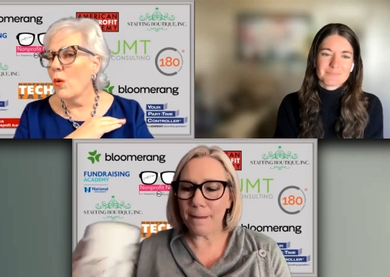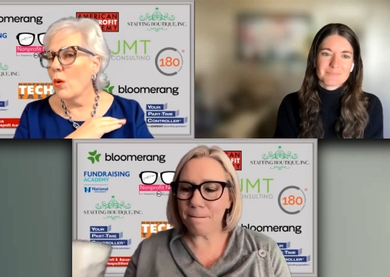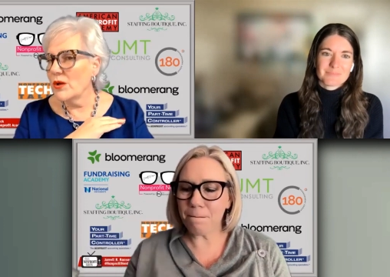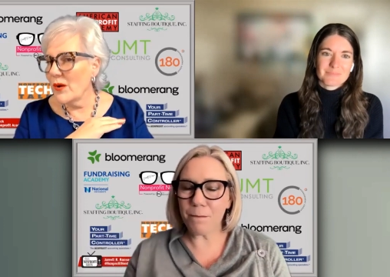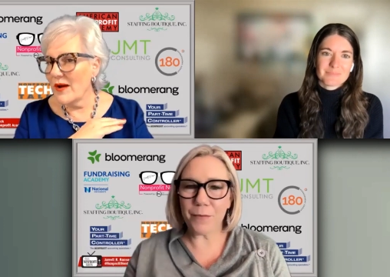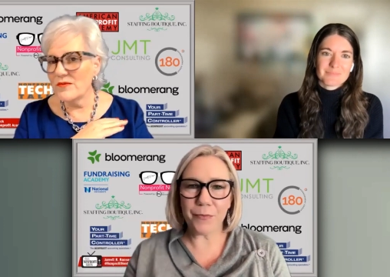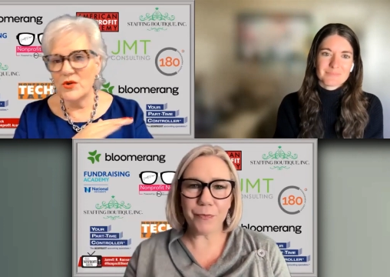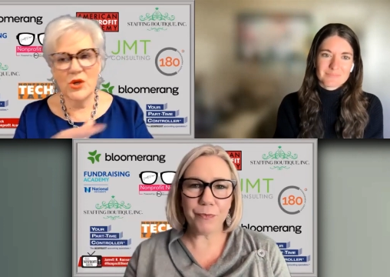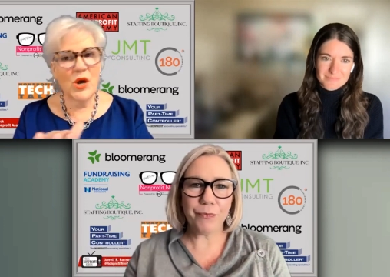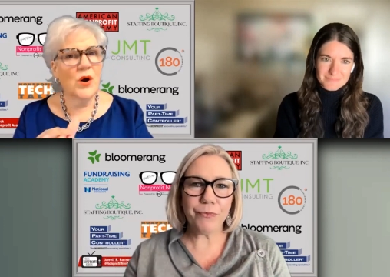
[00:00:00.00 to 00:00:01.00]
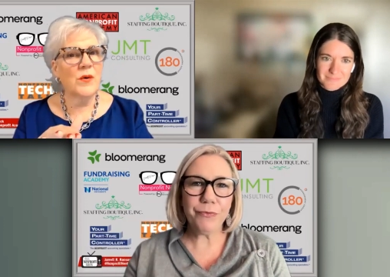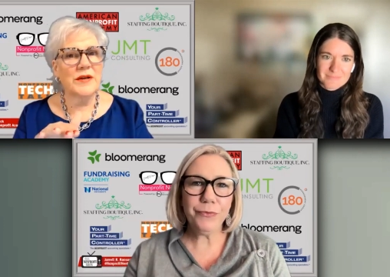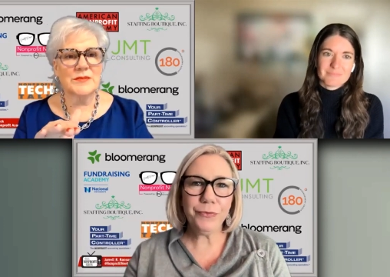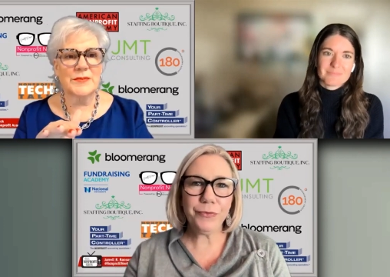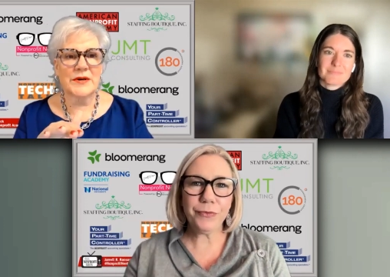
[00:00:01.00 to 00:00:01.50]
Speaker 1: or you have no
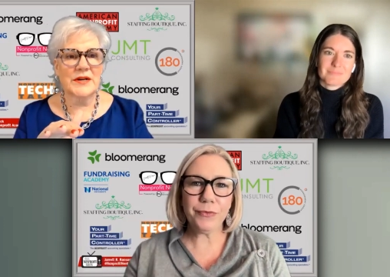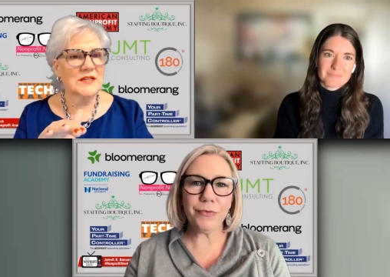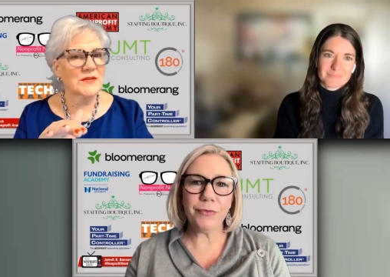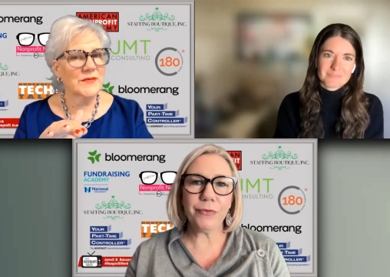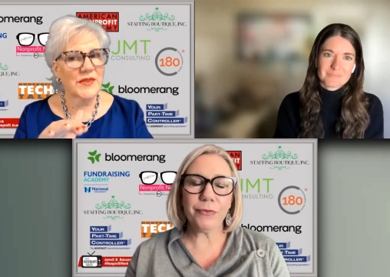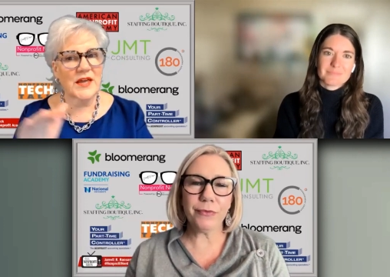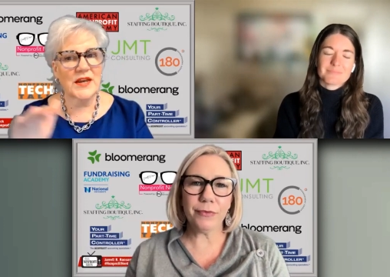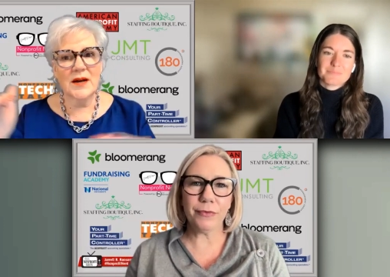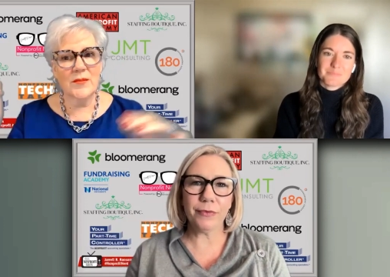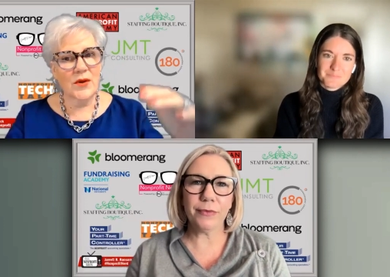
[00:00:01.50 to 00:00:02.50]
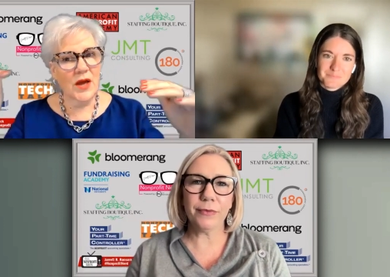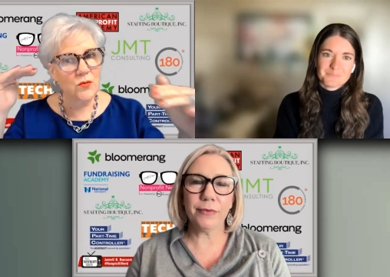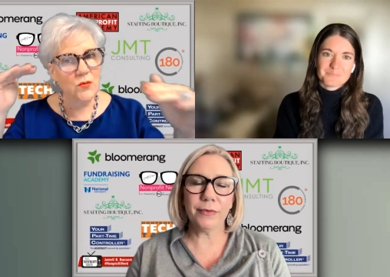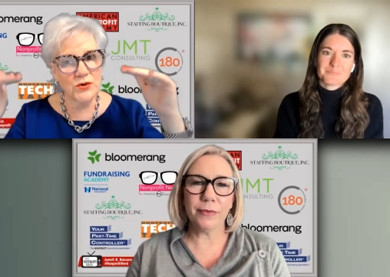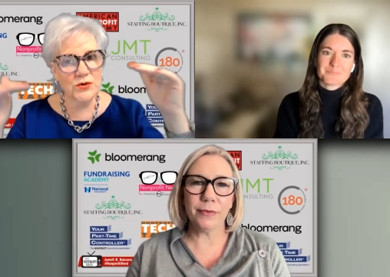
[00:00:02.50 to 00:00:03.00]
experience with it. And I'm kind
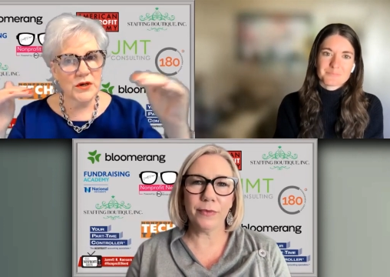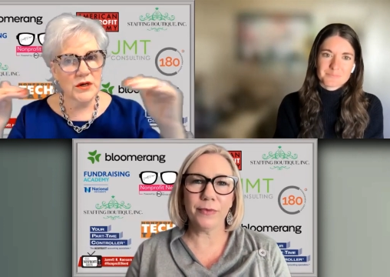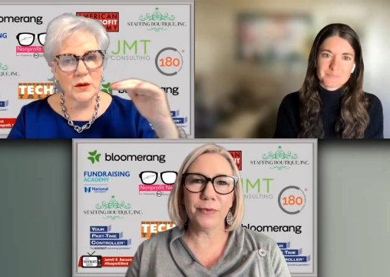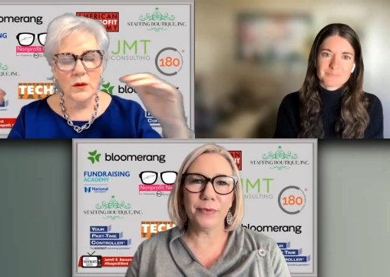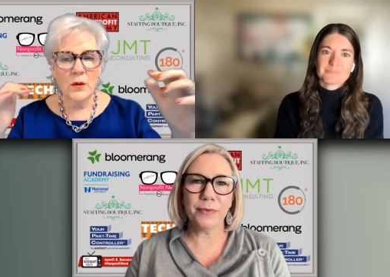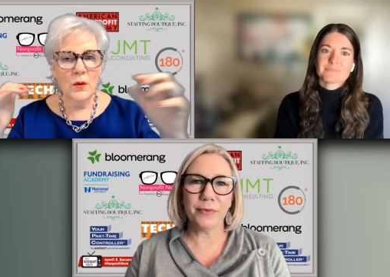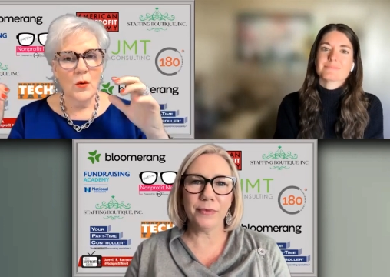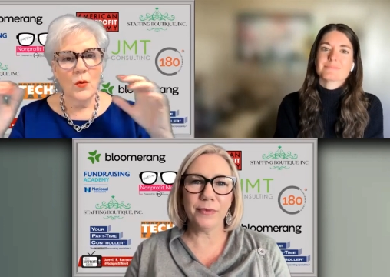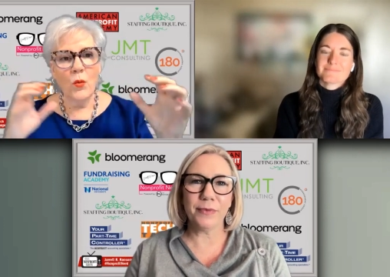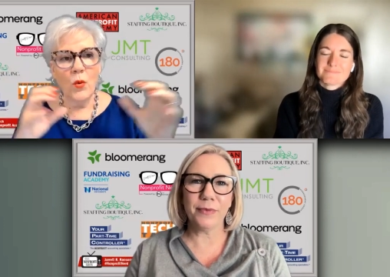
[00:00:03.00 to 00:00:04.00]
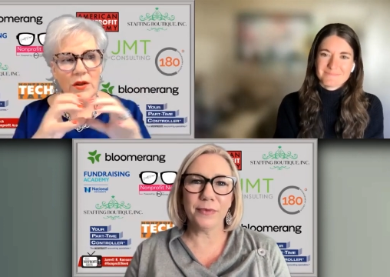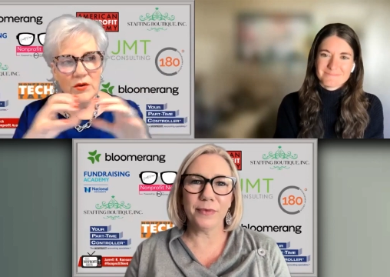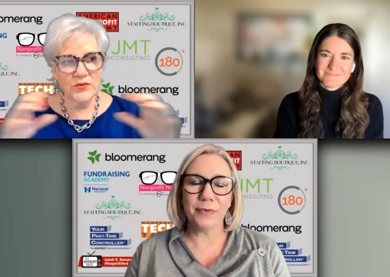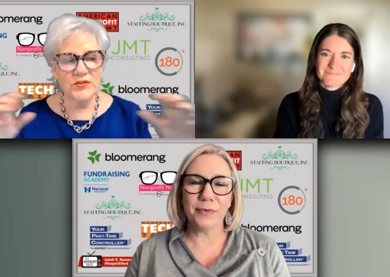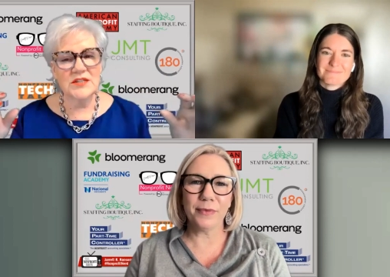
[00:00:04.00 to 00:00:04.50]
of wondering what
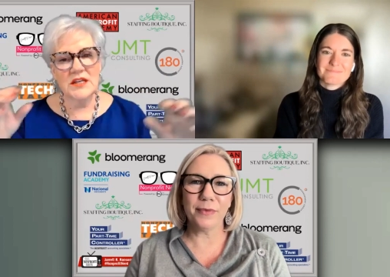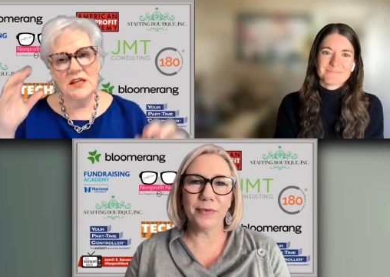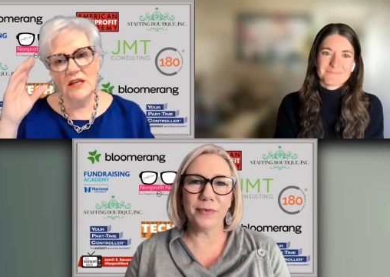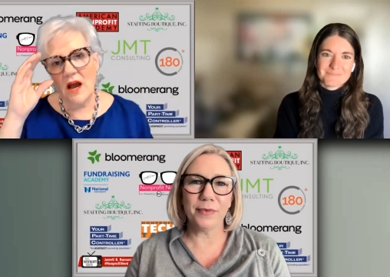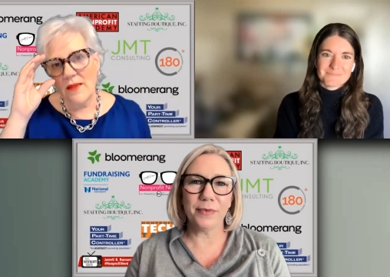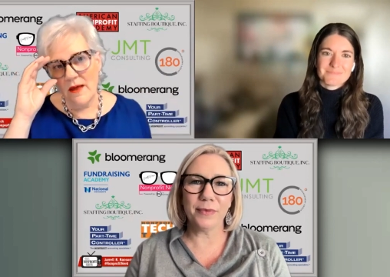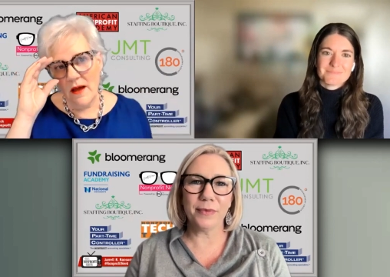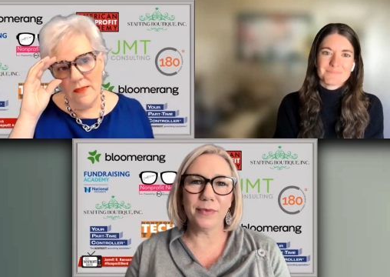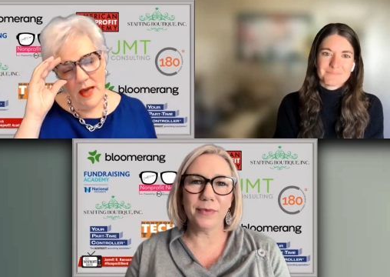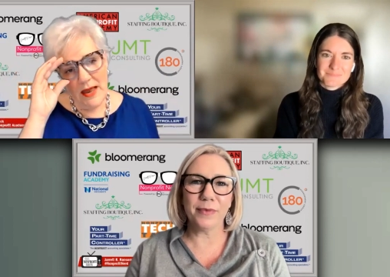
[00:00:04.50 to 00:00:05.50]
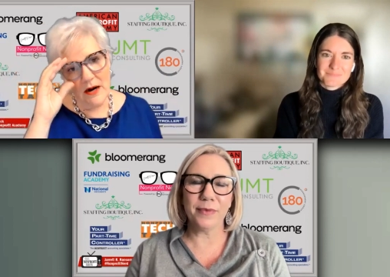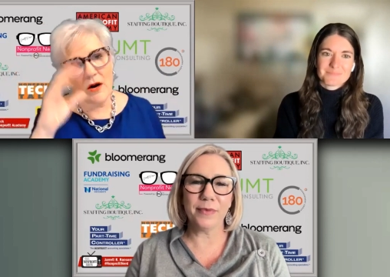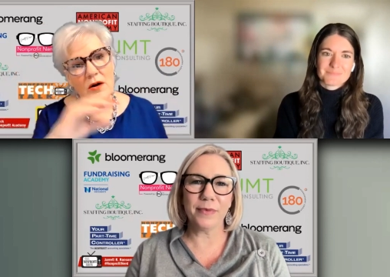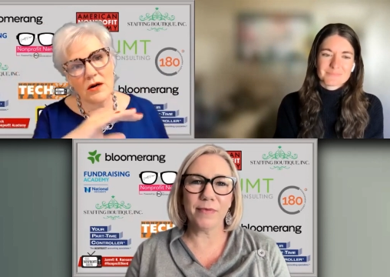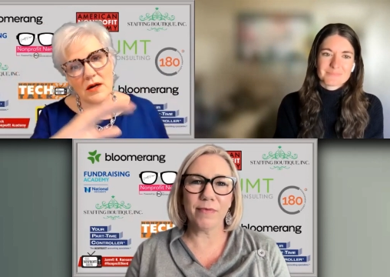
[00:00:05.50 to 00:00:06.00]
you see on on that
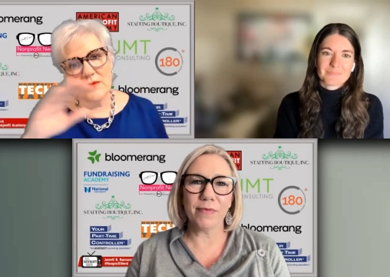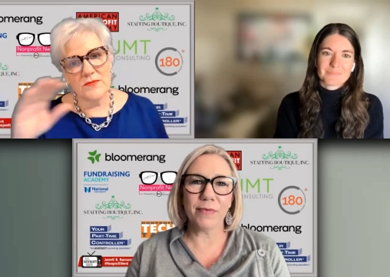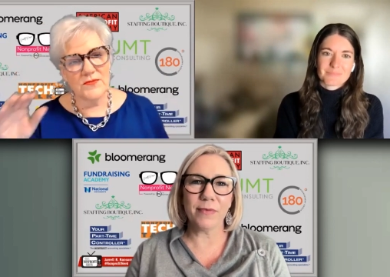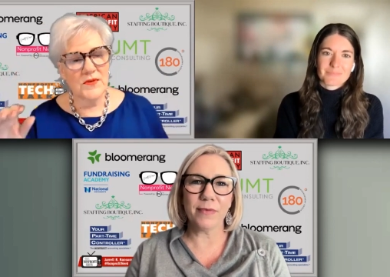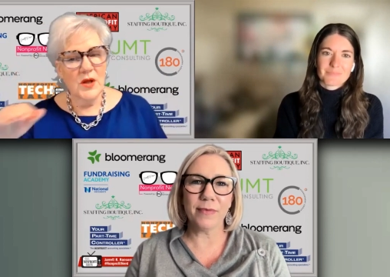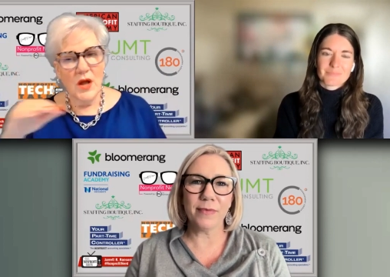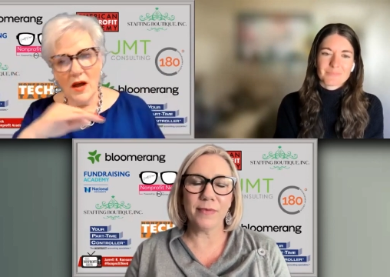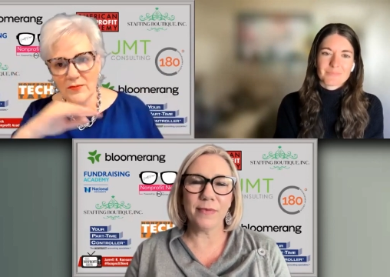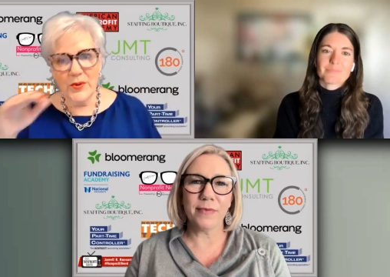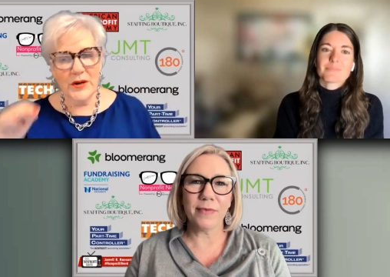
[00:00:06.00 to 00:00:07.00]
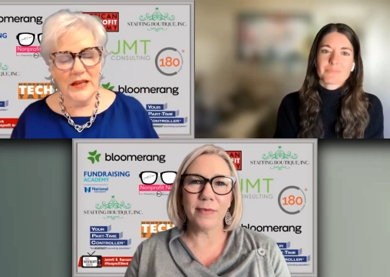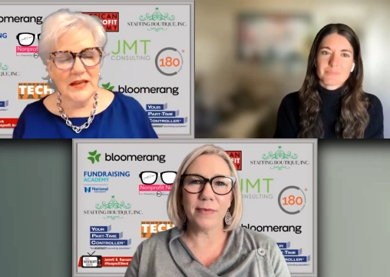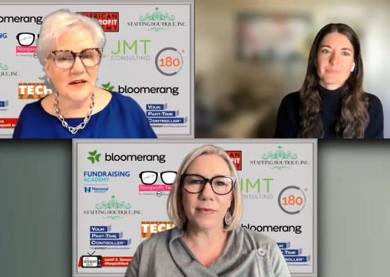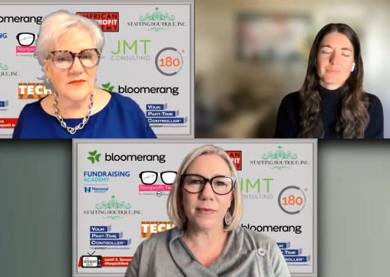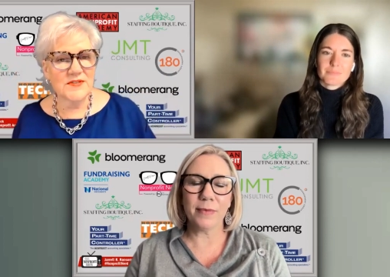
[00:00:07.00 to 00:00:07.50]
arc of of
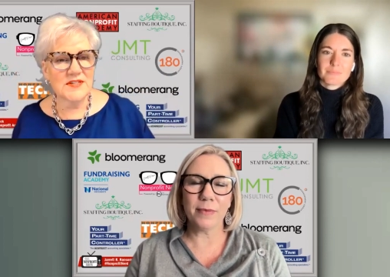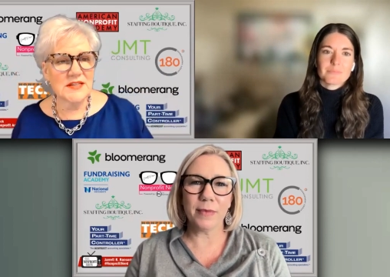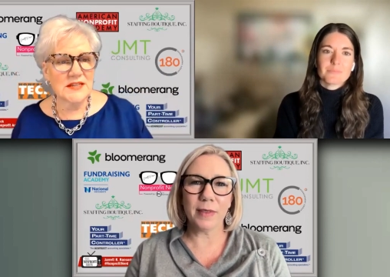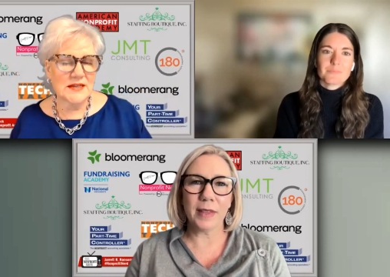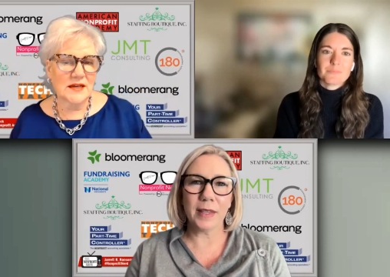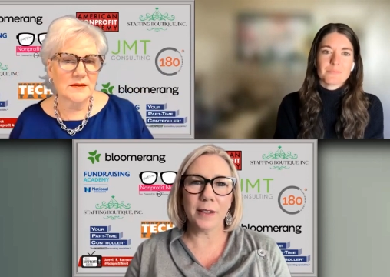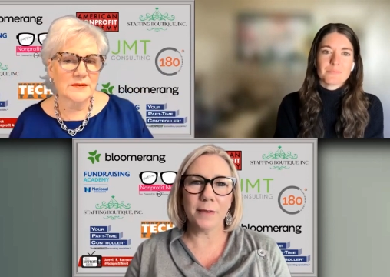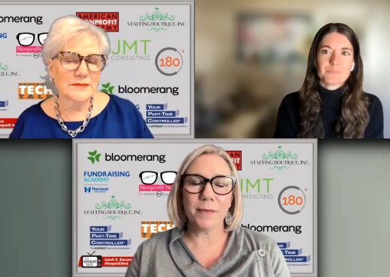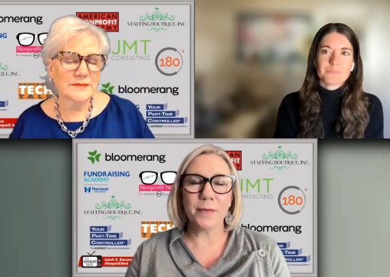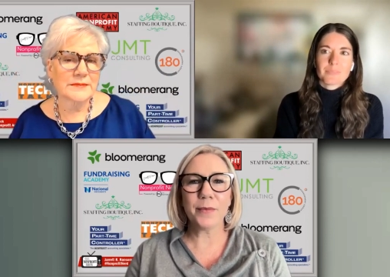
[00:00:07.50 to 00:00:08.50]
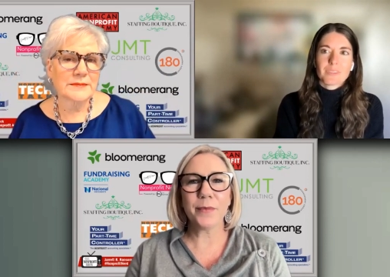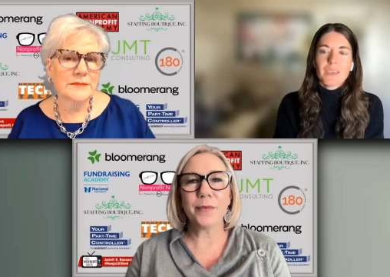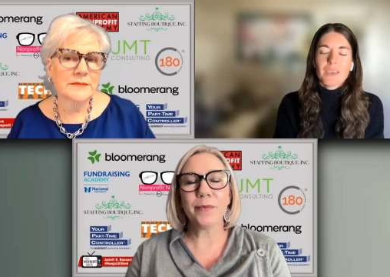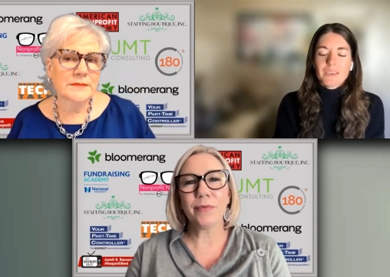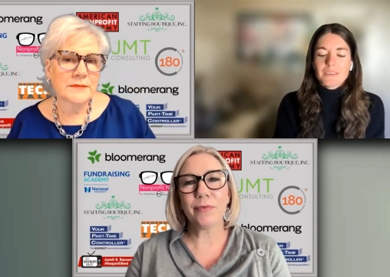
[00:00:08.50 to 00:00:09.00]
bringing in a facilitator
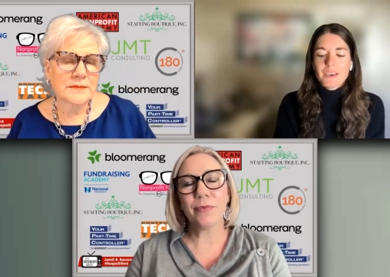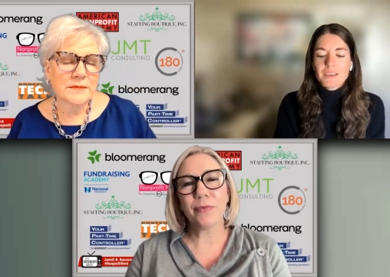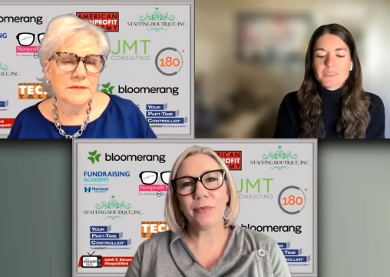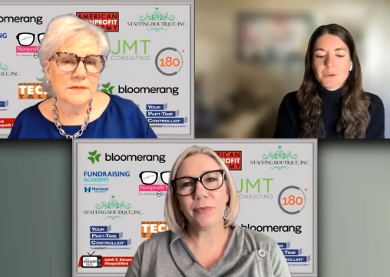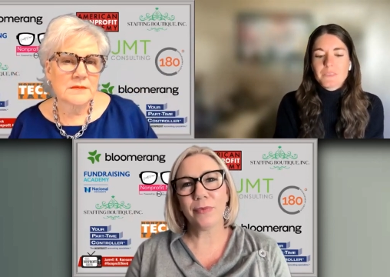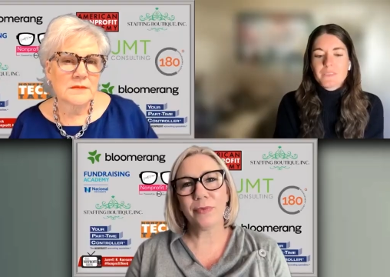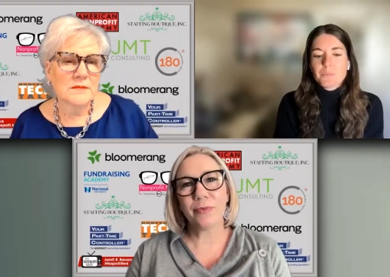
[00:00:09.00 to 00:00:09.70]
Speaker 2: yeah so i